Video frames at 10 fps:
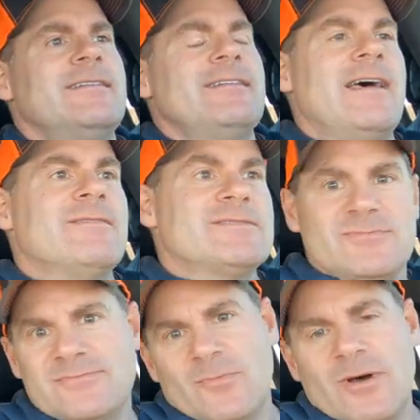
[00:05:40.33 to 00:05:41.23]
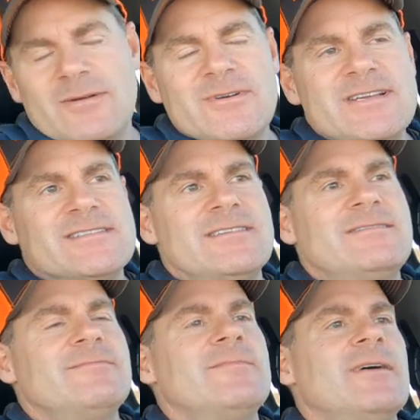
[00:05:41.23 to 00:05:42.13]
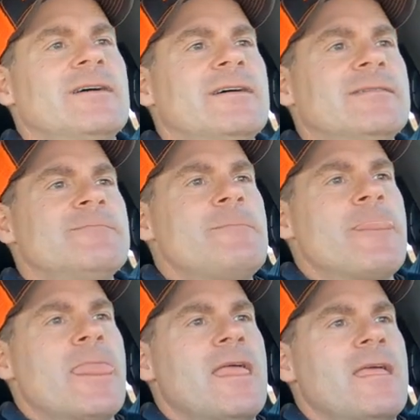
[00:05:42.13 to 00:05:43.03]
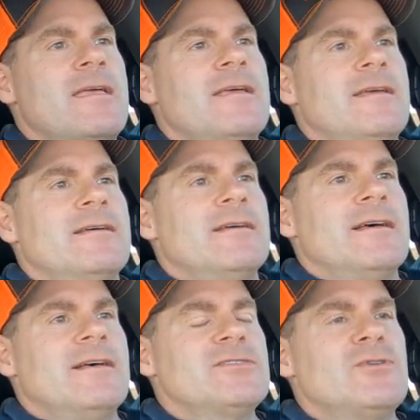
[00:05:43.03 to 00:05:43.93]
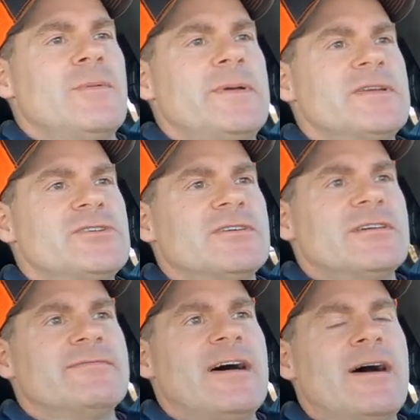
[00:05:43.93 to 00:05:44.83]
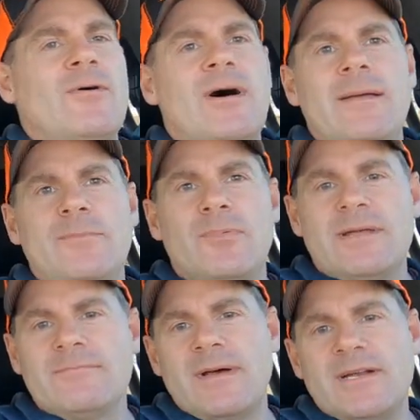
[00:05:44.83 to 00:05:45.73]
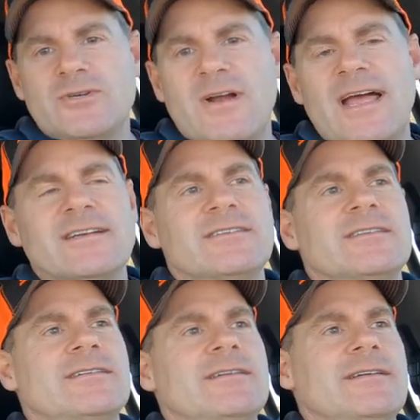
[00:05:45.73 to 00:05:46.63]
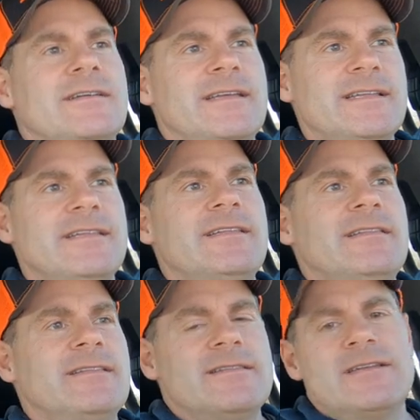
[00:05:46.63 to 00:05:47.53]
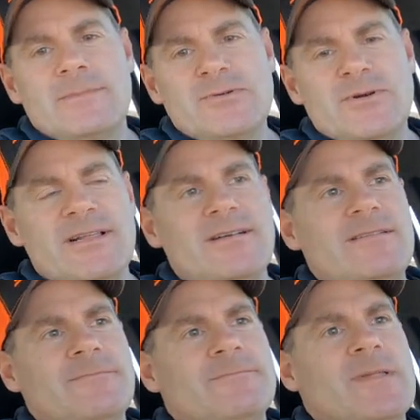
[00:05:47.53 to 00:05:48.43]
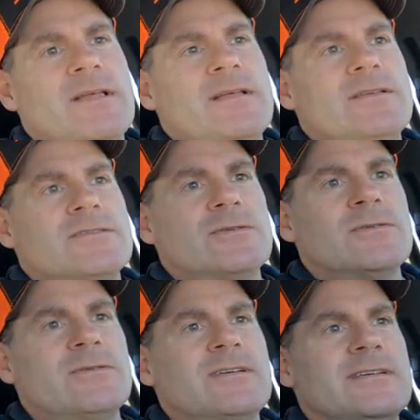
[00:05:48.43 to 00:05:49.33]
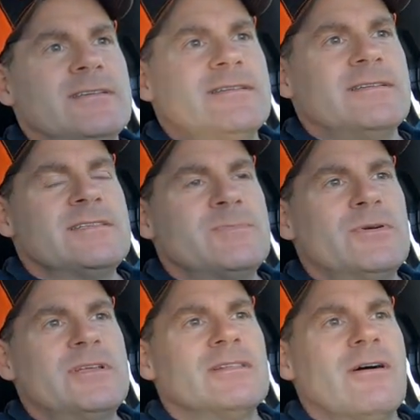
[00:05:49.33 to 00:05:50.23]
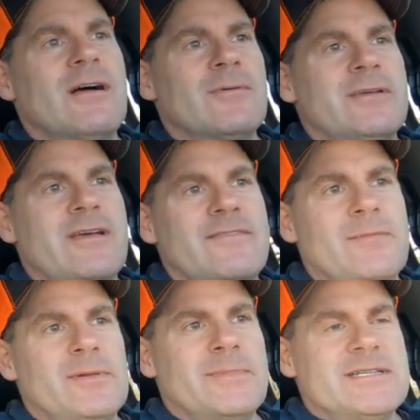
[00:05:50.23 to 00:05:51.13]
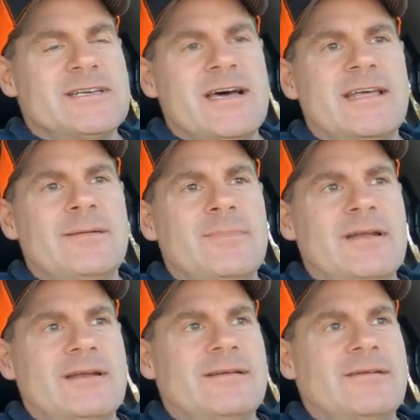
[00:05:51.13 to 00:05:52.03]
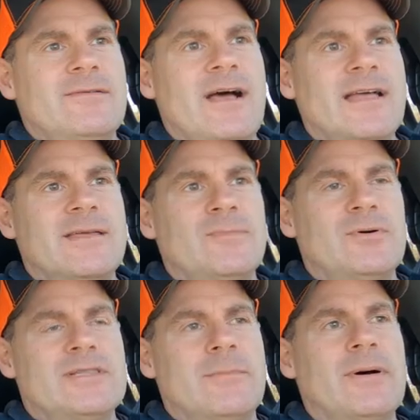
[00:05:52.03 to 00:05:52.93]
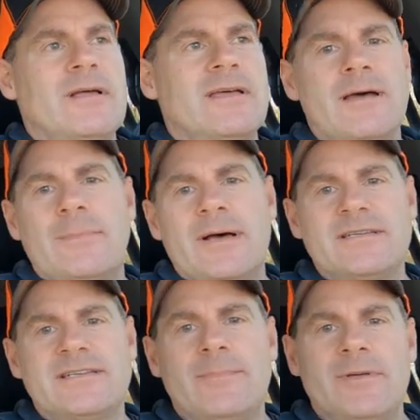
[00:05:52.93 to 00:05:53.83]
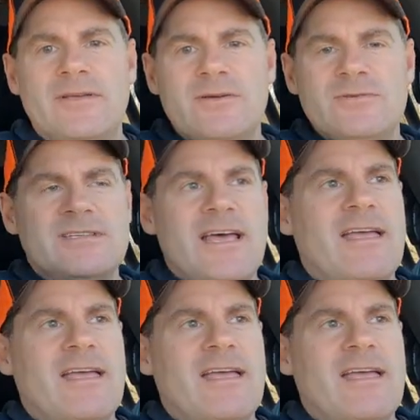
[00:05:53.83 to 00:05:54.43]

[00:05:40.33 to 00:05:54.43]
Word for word: That was one reason. Um, I'll show a picture of how I bring my tractor in the dump trailer. So it's pretty long when you have implements on it, but I can put the bucket up on top of the gooseneck.